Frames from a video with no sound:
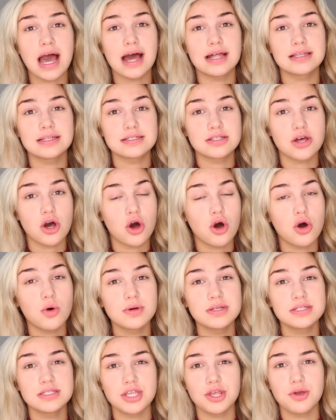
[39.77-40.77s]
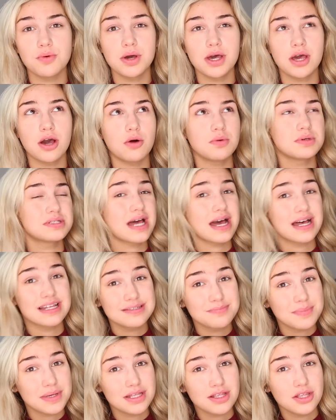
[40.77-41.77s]
and it's always Newer, it always
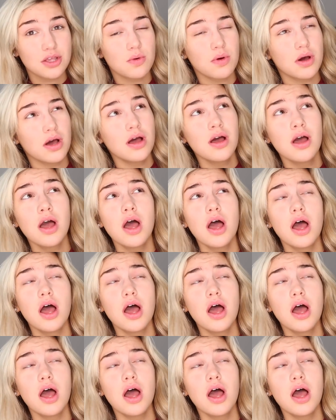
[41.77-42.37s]
has been Newer.